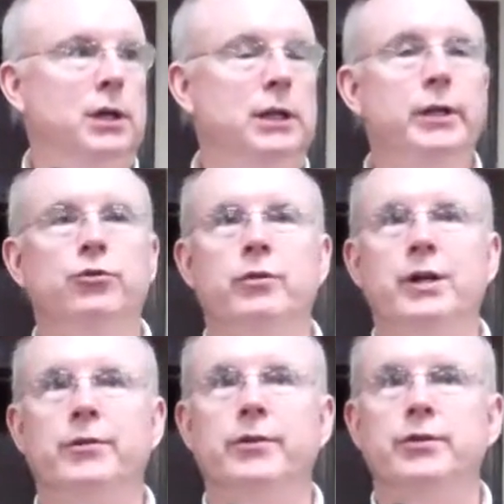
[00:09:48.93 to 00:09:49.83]
legal
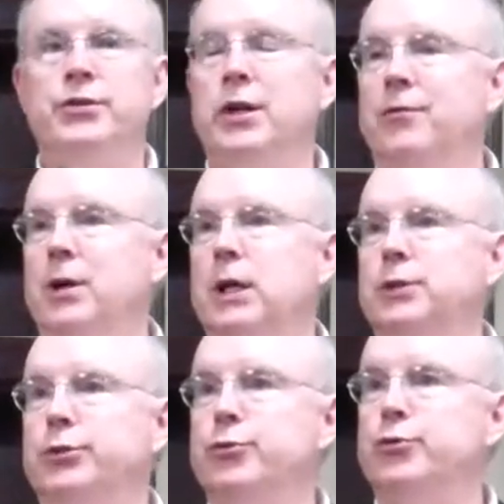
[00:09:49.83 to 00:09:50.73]
director for the Center for
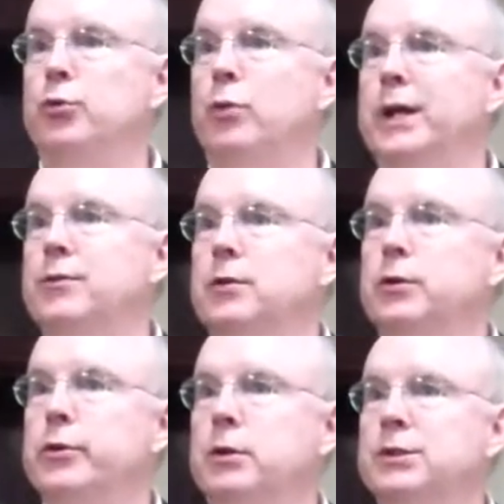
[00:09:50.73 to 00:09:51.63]
Constitutional Rights in
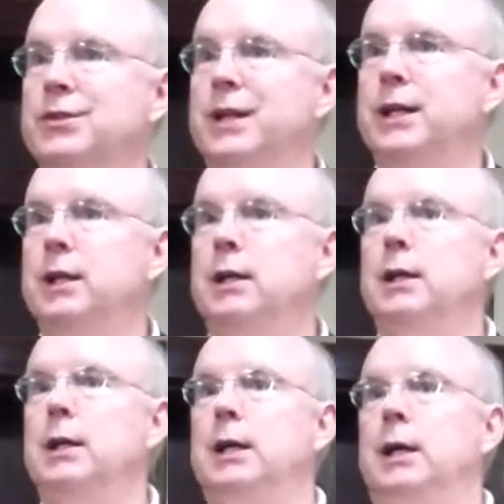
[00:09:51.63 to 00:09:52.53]
New York City.
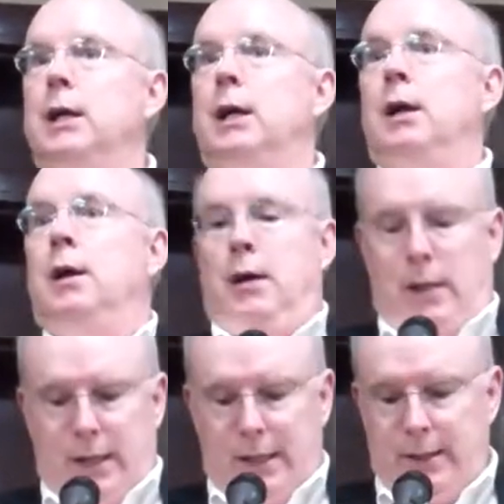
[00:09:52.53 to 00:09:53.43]

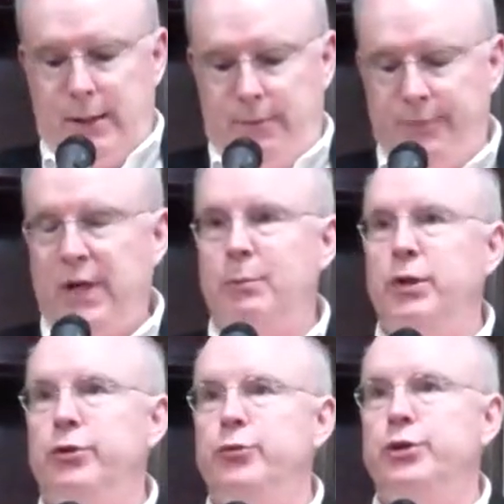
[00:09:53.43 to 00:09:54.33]
I'm
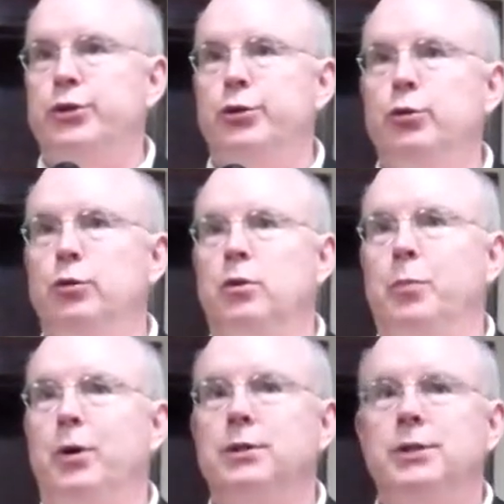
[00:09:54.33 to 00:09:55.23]
going to do just two
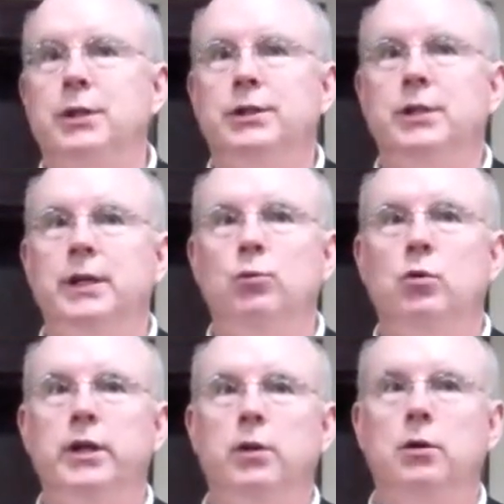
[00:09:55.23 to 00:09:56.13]
little parts of this, and then
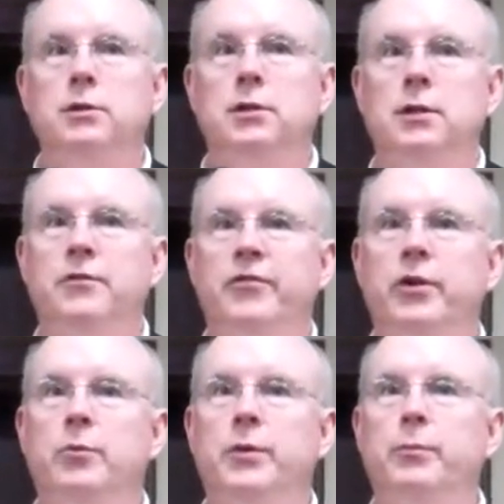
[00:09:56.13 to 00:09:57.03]
we'll get on to the
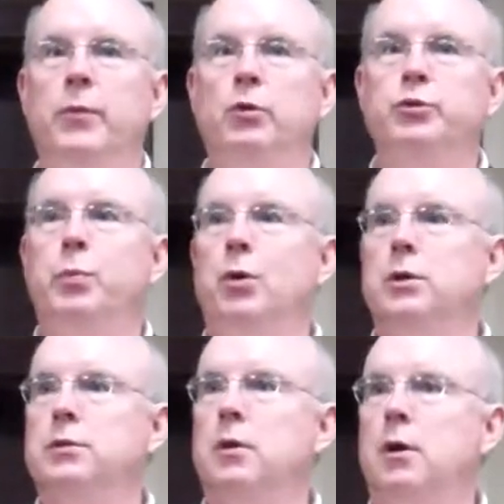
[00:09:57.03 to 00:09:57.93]
film. Those
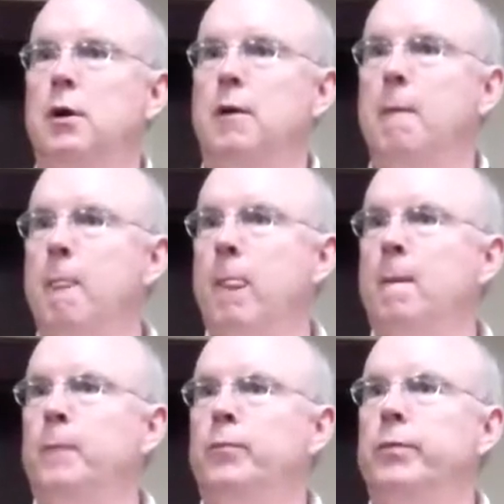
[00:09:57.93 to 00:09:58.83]
parts are
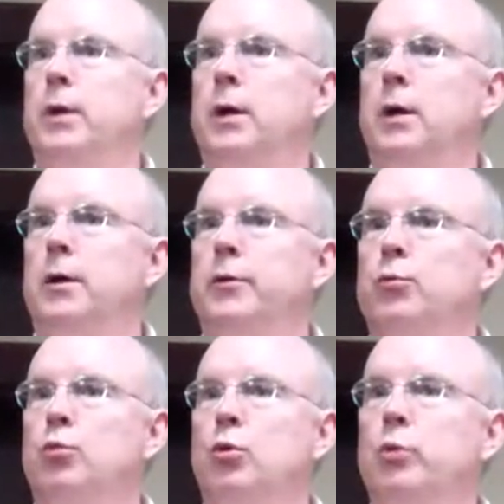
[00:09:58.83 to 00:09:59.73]
the
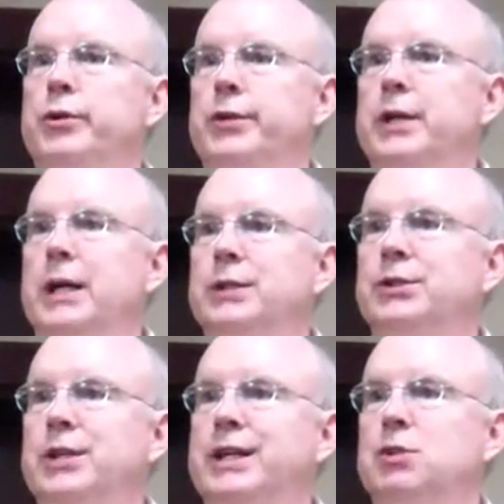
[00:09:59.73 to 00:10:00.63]
role that the United
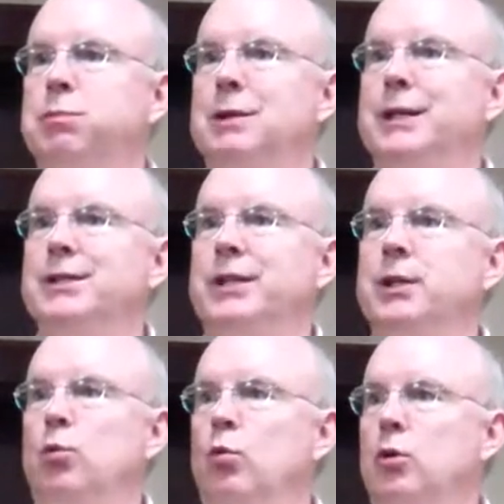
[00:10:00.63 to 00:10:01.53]
States plays
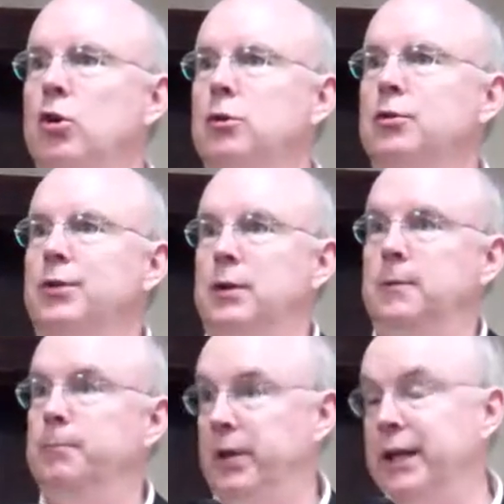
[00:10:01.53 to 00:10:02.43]
in the world,
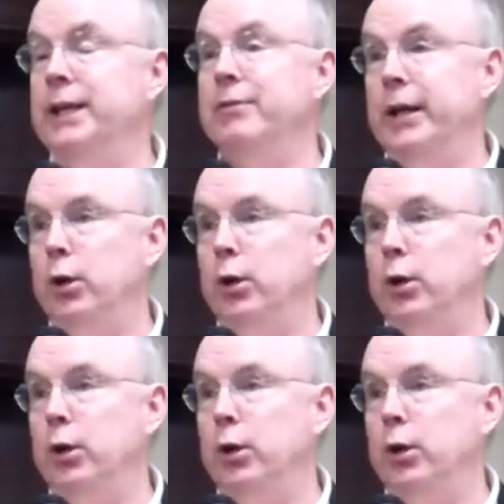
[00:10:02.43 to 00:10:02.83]
and even at